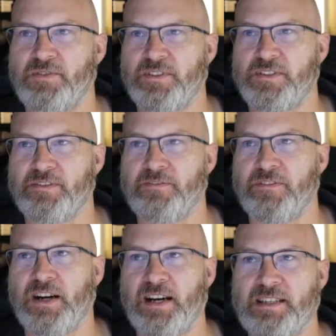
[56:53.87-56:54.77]

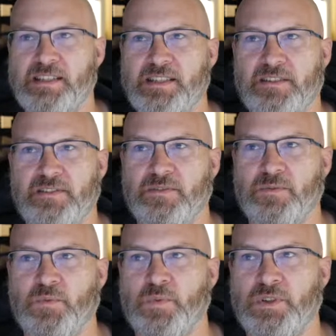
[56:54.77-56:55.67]
device
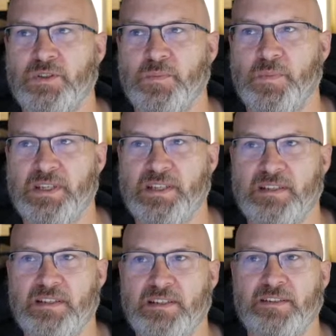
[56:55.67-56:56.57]
will
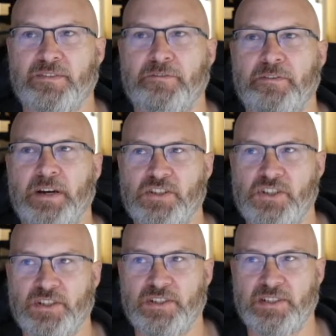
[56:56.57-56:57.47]
be
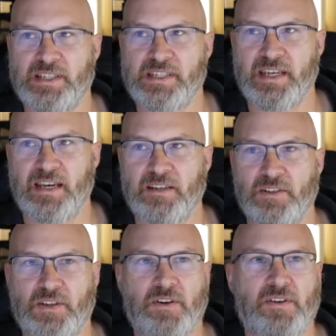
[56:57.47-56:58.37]
functionally
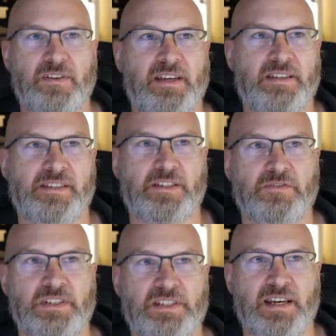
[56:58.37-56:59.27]
standalone and
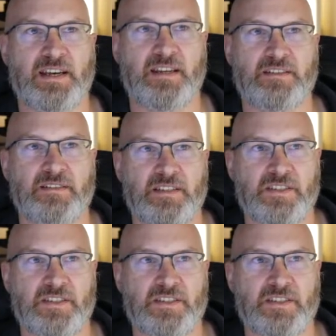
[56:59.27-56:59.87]
self-contained. It's